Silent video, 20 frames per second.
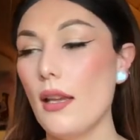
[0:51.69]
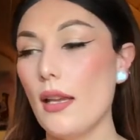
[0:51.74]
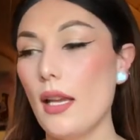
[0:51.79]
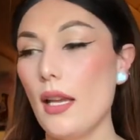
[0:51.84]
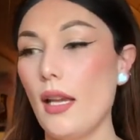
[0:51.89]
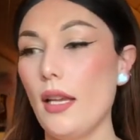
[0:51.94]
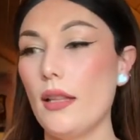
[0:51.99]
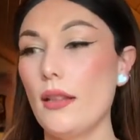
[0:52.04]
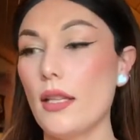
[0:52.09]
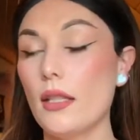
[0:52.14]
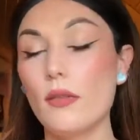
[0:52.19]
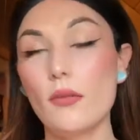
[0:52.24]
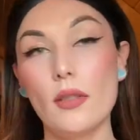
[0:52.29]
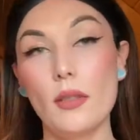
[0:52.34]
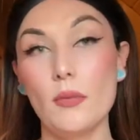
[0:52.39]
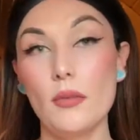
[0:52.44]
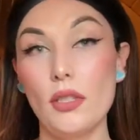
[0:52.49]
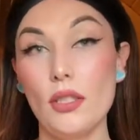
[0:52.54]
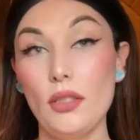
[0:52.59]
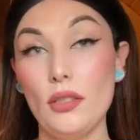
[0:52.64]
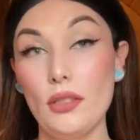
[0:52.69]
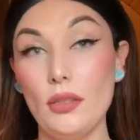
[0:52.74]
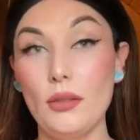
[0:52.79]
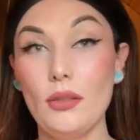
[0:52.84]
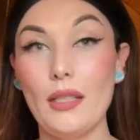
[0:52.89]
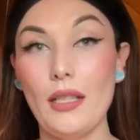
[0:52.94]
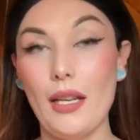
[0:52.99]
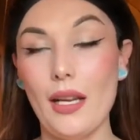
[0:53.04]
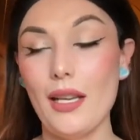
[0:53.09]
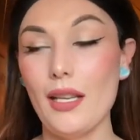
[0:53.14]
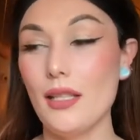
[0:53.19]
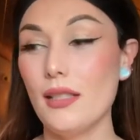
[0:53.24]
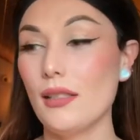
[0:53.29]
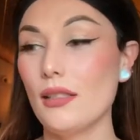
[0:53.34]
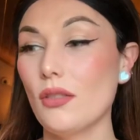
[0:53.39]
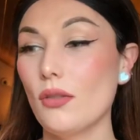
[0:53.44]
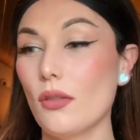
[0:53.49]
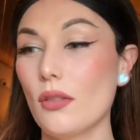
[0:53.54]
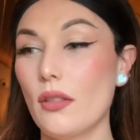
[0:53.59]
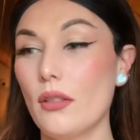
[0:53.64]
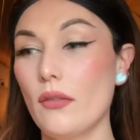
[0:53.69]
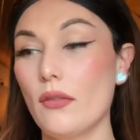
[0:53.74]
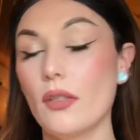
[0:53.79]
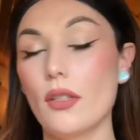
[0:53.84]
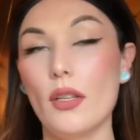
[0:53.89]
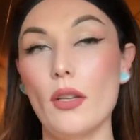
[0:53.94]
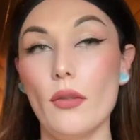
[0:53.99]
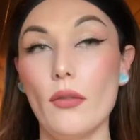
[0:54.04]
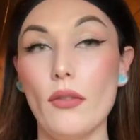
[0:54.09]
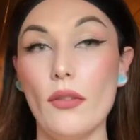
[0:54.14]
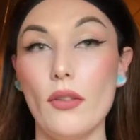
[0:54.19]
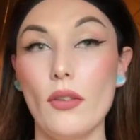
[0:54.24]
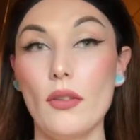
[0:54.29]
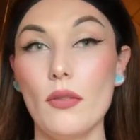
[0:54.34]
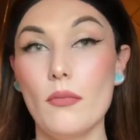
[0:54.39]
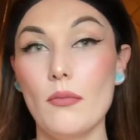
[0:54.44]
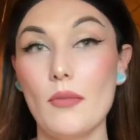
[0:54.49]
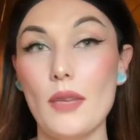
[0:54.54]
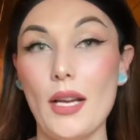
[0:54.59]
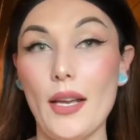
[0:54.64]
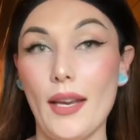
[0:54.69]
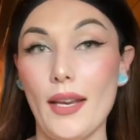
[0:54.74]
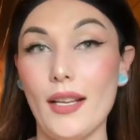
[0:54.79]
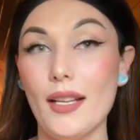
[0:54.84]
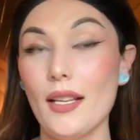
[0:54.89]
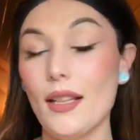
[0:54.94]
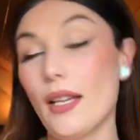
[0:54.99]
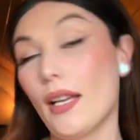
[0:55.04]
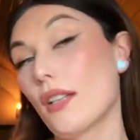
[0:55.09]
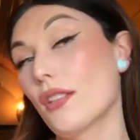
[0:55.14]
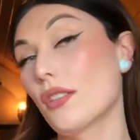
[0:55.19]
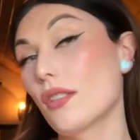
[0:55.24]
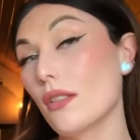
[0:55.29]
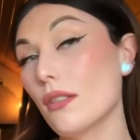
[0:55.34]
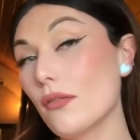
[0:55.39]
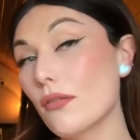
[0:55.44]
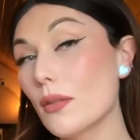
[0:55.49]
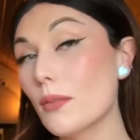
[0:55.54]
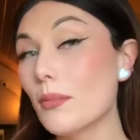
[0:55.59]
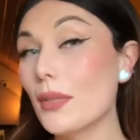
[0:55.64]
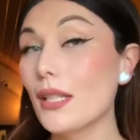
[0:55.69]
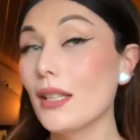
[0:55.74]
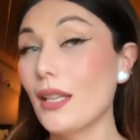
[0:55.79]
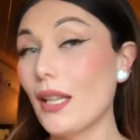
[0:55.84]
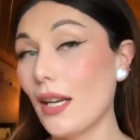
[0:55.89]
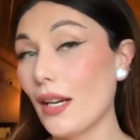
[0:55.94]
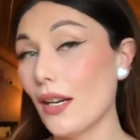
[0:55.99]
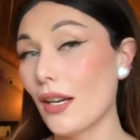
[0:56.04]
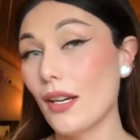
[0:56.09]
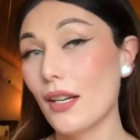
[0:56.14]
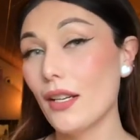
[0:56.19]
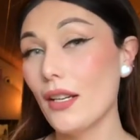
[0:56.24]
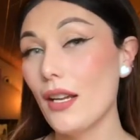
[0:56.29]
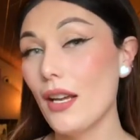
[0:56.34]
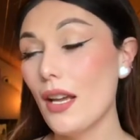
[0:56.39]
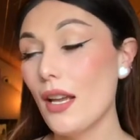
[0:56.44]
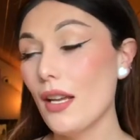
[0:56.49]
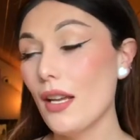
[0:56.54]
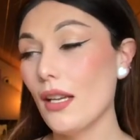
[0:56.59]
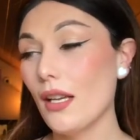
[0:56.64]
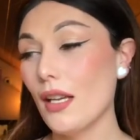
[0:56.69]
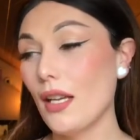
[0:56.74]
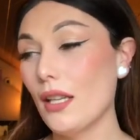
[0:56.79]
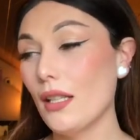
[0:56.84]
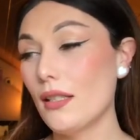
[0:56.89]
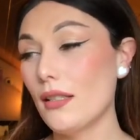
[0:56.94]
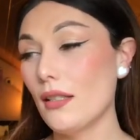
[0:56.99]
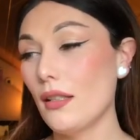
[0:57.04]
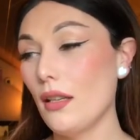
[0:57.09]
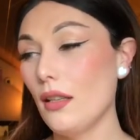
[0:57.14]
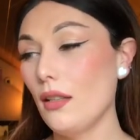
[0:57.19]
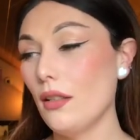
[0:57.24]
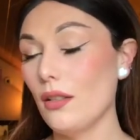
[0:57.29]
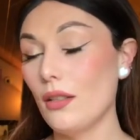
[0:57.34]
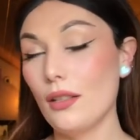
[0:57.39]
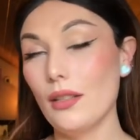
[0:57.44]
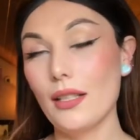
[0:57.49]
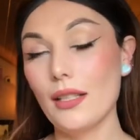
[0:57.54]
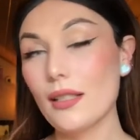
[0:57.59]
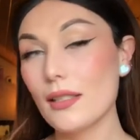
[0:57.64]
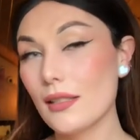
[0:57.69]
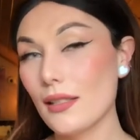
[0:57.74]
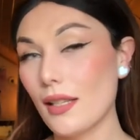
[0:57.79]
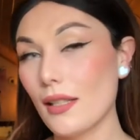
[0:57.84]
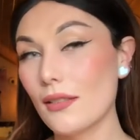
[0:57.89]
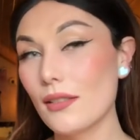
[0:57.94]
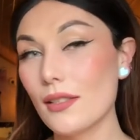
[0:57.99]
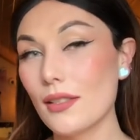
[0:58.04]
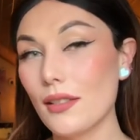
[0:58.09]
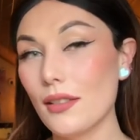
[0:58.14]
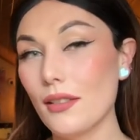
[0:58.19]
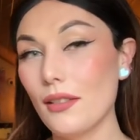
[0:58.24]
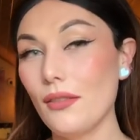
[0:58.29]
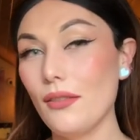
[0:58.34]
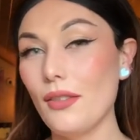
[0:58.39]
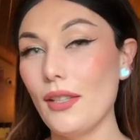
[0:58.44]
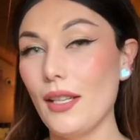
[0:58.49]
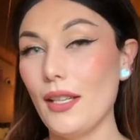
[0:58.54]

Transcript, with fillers: And that's what I'm going to do today, is sort of go through my collection from BeLayered. It's a little extensive.